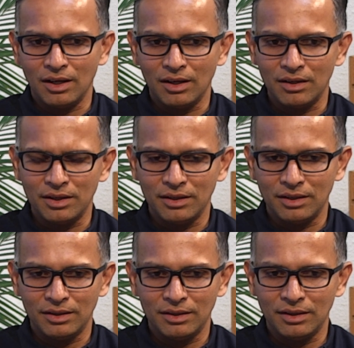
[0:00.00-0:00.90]

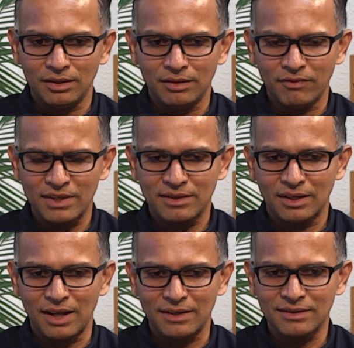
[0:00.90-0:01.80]
In the investing
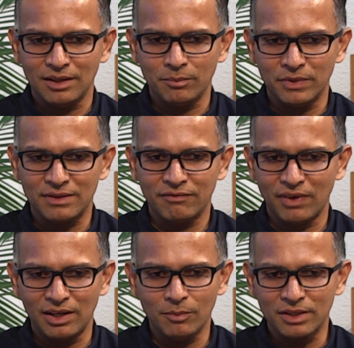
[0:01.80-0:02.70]
landscape, it's
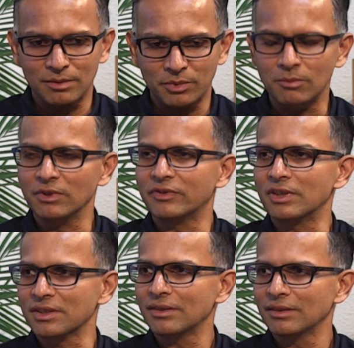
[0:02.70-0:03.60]
very much a people
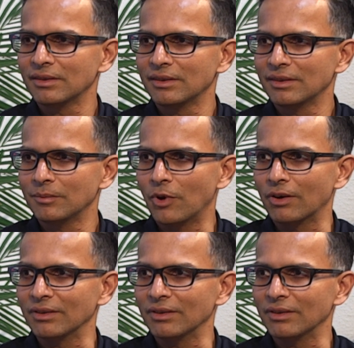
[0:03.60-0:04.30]
first model.